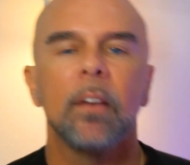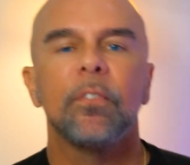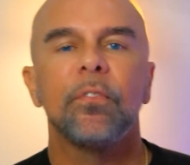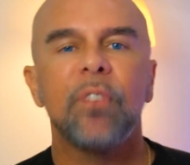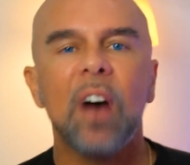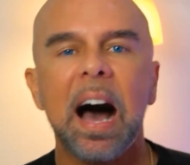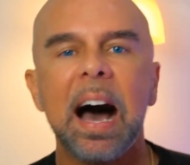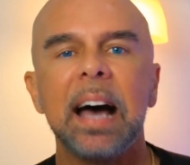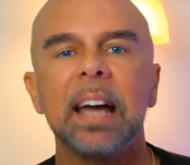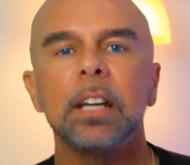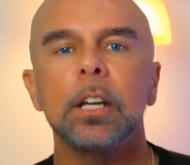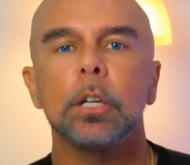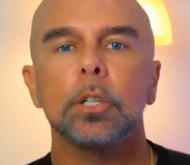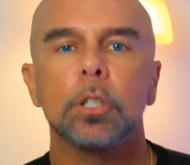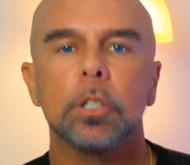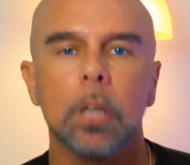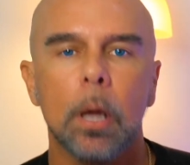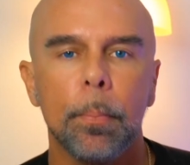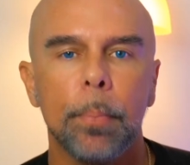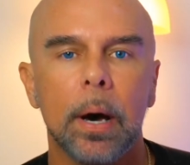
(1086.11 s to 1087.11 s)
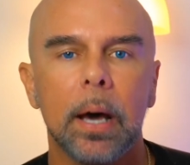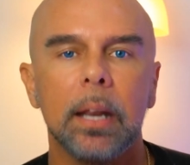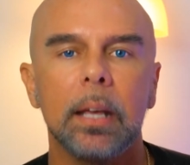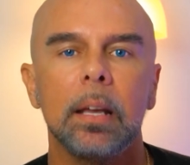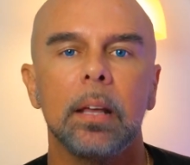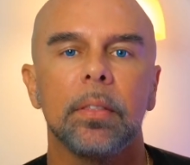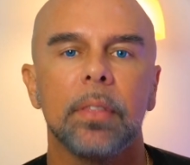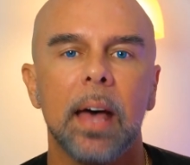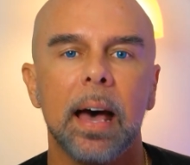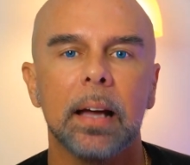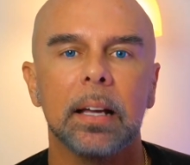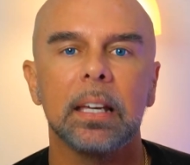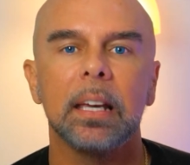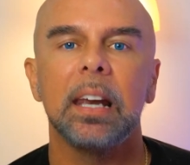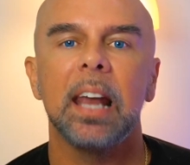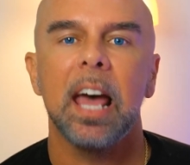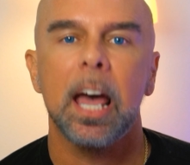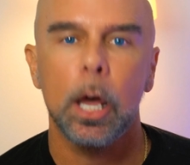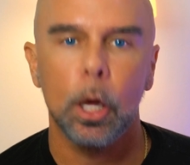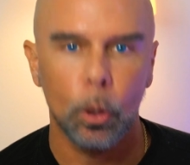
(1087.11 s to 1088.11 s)
Find somebody that can
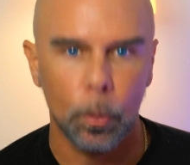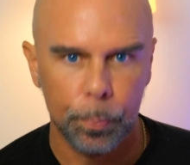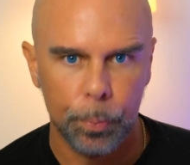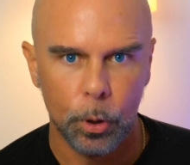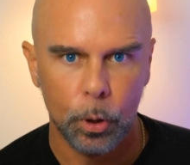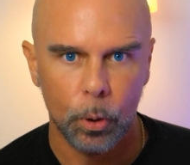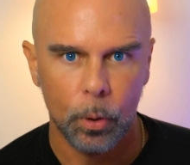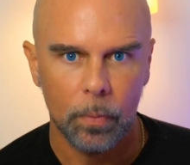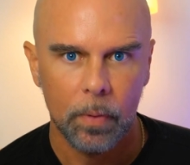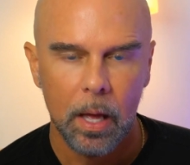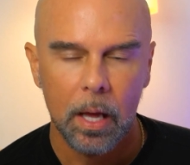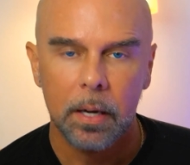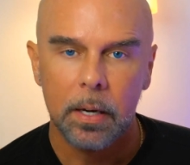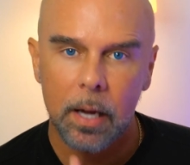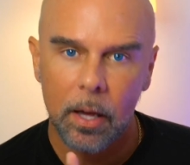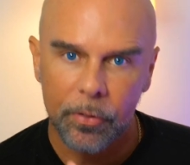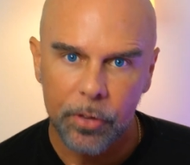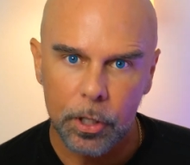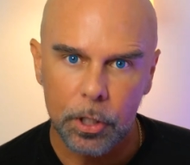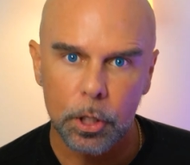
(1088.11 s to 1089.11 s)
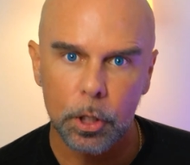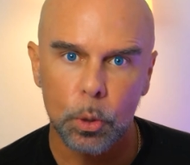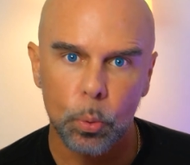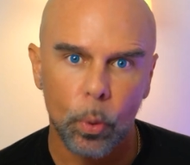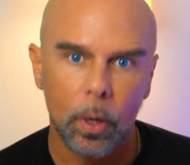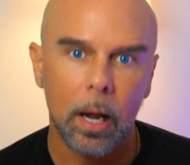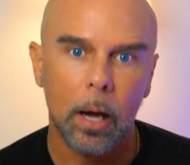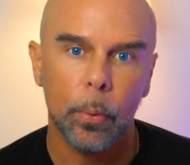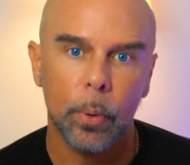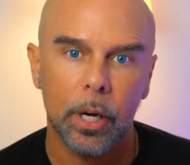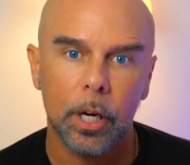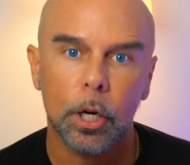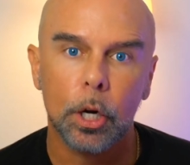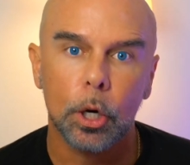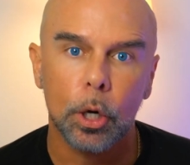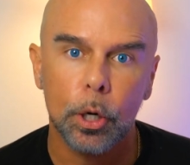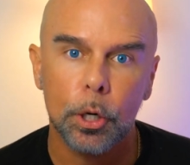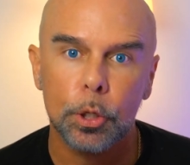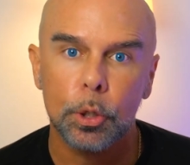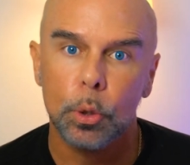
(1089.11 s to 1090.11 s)
help you. Now, this is what I would
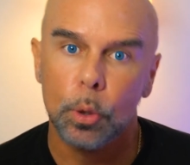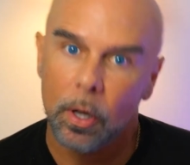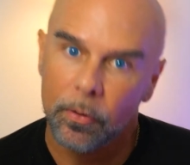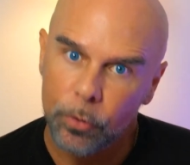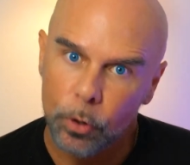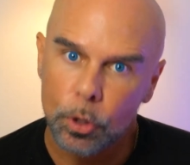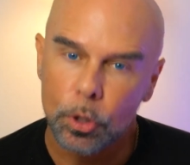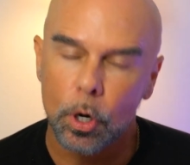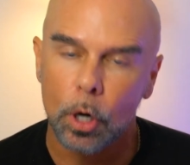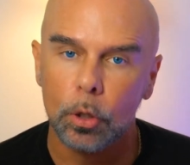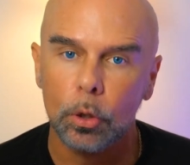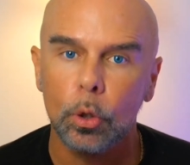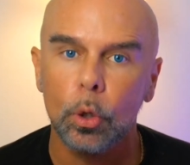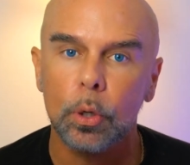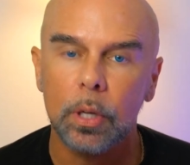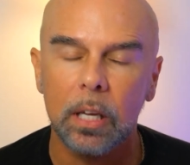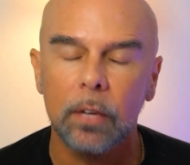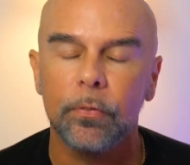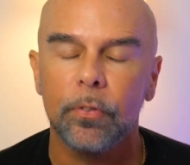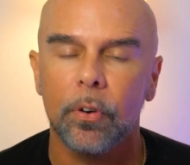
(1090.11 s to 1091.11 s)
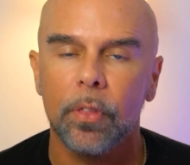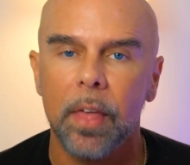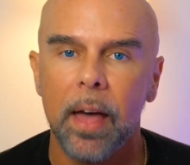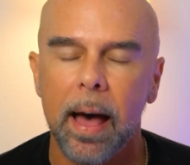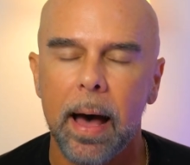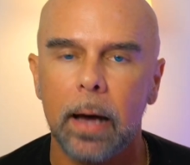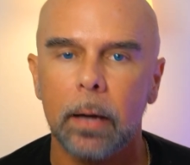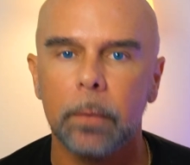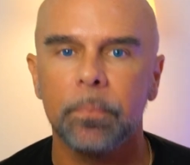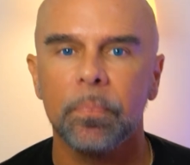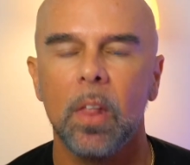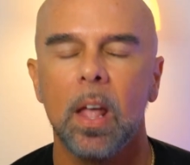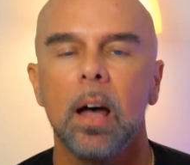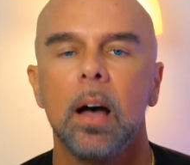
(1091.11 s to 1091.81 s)
encourage you if you start looking for that.